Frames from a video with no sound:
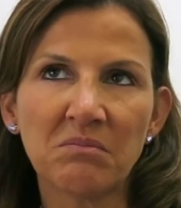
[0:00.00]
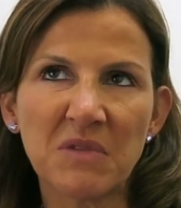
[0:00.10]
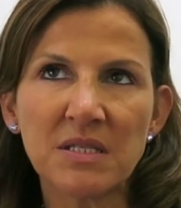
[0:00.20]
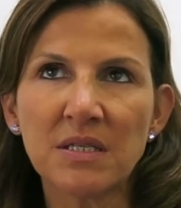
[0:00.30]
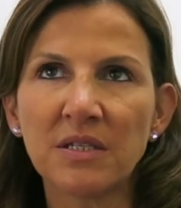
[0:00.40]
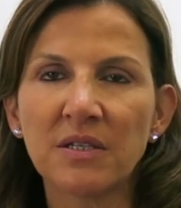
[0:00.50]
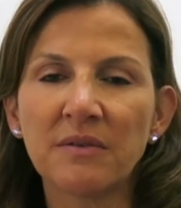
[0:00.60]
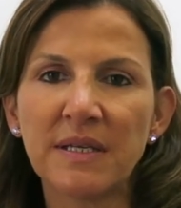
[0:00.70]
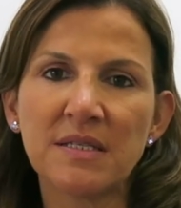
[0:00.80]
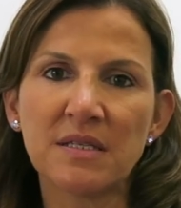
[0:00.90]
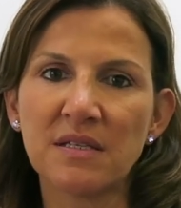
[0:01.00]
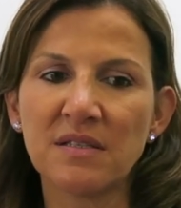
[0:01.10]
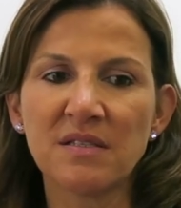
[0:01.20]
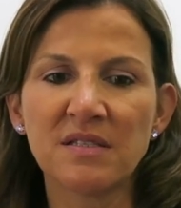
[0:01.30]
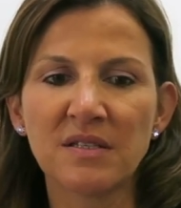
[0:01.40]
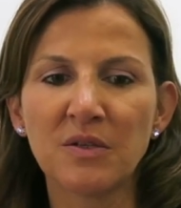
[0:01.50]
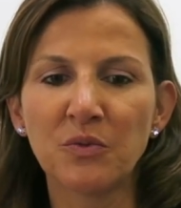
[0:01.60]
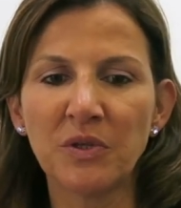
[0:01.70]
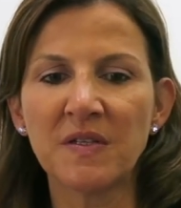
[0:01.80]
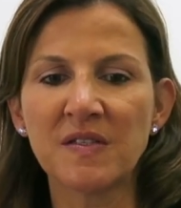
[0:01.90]
This year Greece is
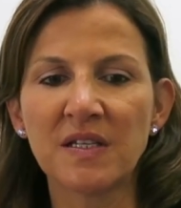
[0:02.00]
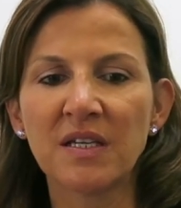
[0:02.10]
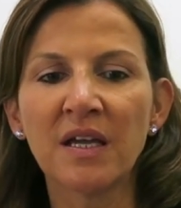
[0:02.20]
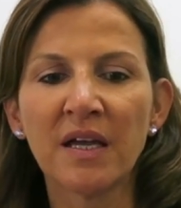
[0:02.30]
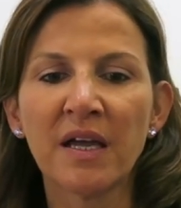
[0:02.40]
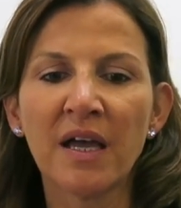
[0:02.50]
witnessing,